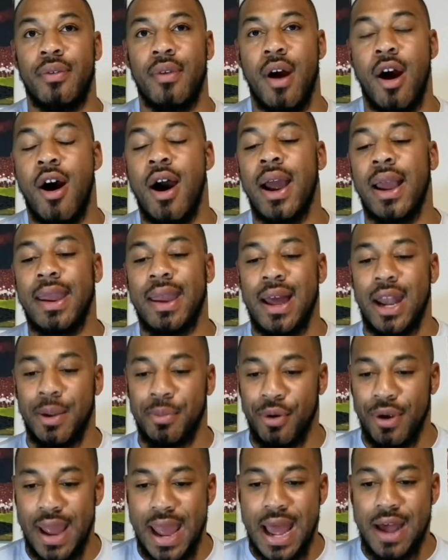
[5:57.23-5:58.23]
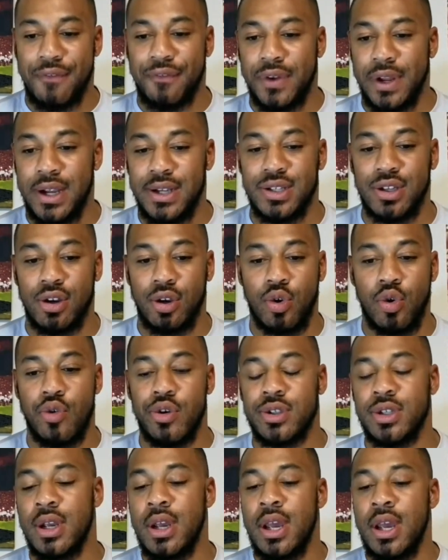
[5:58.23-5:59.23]
our caliber athletes and, of
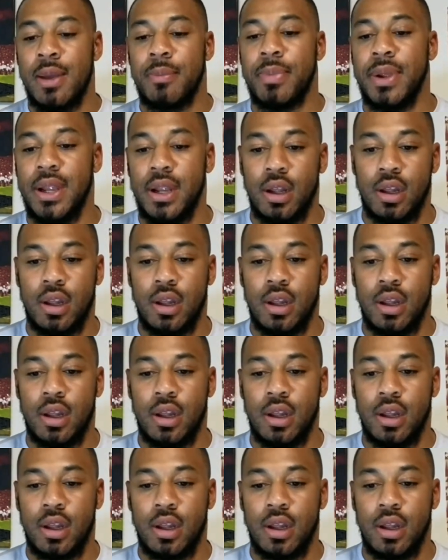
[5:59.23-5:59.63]
course, being